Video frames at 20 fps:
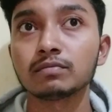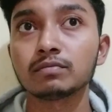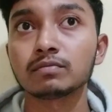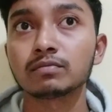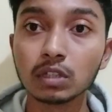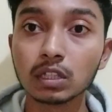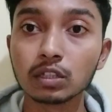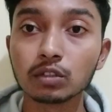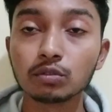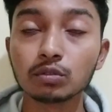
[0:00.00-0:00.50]
It
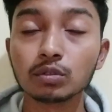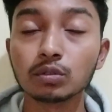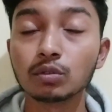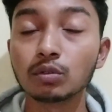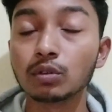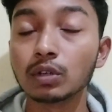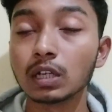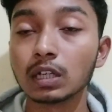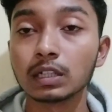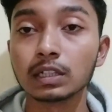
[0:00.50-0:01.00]
will give you
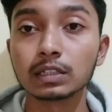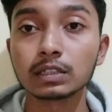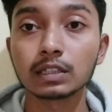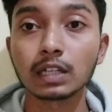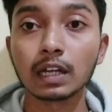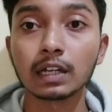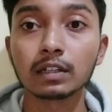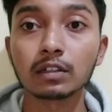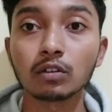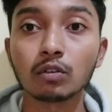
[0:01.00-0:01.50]
good
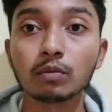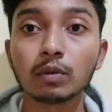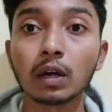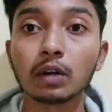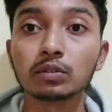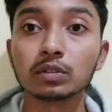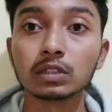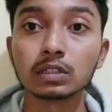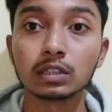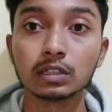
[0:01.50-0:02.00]
understanding of
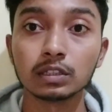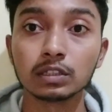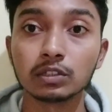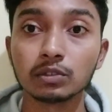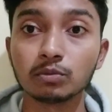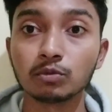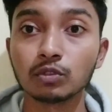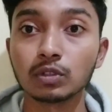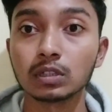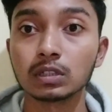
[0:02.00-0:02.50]
how the
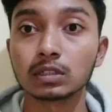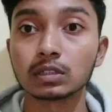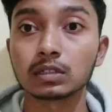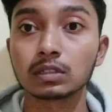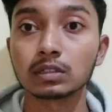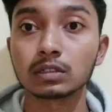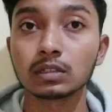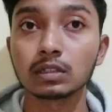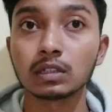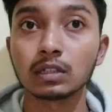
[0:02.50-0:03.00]
system
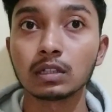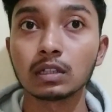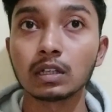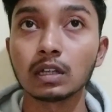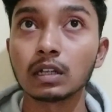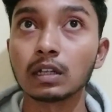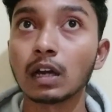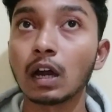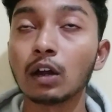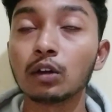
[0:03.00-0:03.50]
works
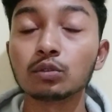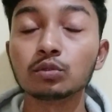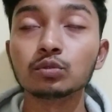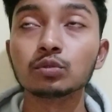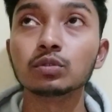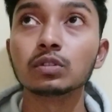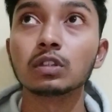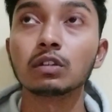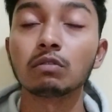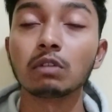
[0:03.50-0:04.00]
and how
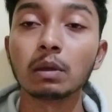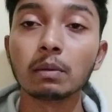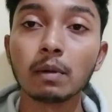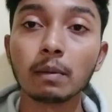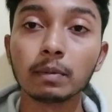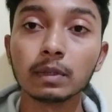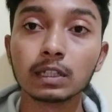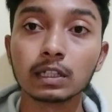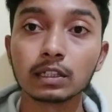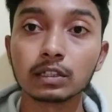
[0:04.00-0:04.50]
the web
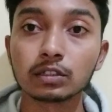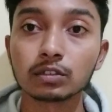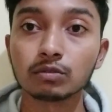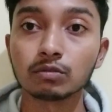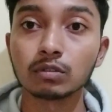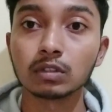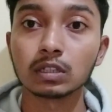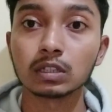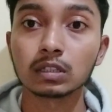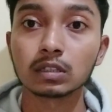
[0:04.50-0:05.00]
application
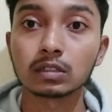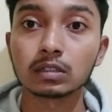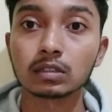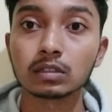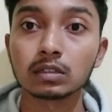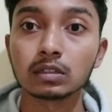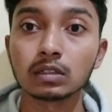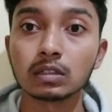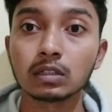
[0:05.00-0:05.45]
works,